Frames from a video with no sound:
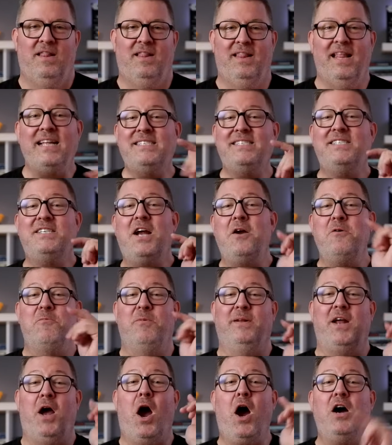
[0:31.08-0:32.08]
Let's start
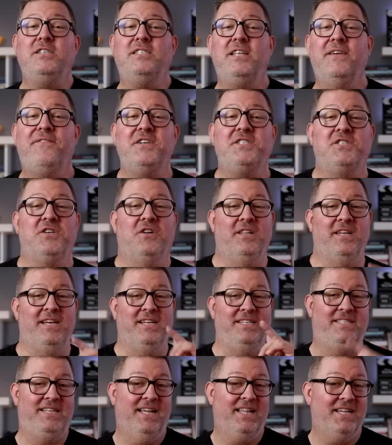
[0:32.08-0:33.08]
with artificial
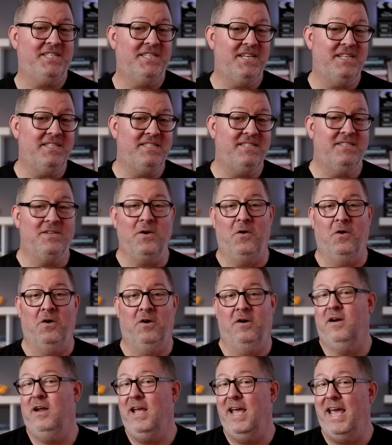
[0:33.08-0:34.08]
intelligence
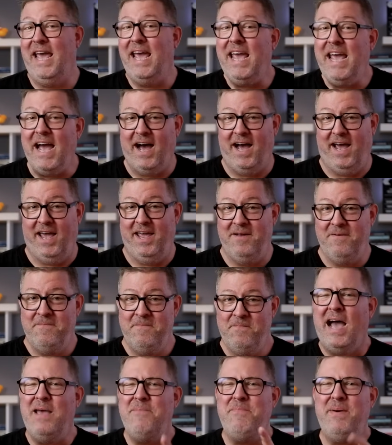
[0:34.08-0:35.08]
or AI.
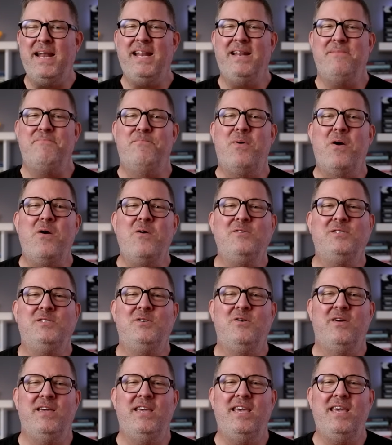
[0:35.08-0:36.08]
I bet it burns
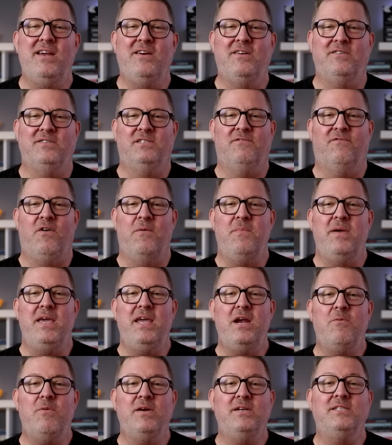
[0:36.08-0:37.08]
your ears from
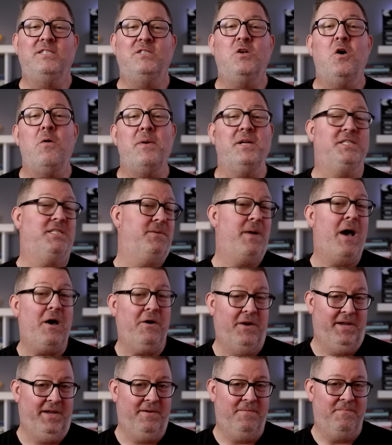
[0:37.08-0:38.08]
hearing so much
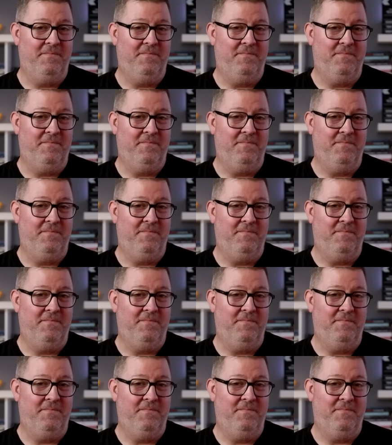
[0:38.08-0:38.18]
about it.